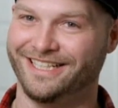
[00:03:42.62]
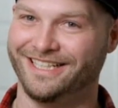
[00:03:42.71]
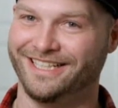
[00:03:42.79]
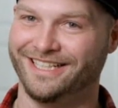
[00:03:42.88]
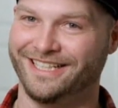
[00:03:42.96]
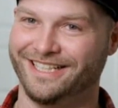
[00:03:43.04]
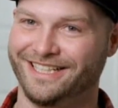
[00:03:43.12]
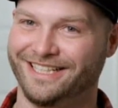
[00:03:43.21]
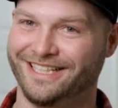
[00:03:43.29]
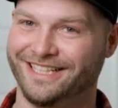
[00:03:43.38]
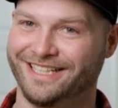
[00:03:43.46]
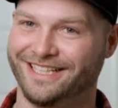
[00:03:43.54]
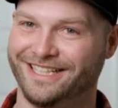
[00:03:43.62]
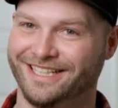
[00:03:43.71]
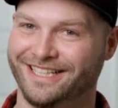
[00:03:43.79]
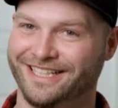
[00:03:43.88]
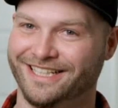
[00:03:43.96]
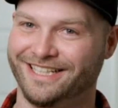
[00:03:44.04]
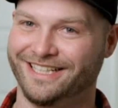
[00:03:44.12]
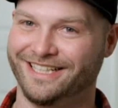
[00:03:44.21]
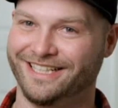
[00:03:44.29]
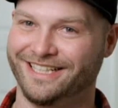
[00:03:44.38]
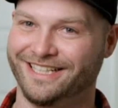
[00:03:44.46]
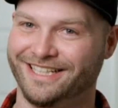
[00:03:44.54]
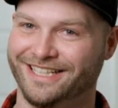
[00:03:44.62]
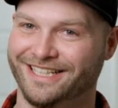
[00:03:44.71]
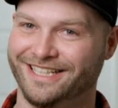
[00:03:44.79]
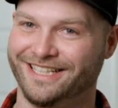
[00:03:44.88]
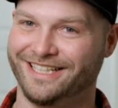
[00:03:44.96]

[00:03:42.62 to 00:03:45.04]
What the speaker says: Nobody speaks.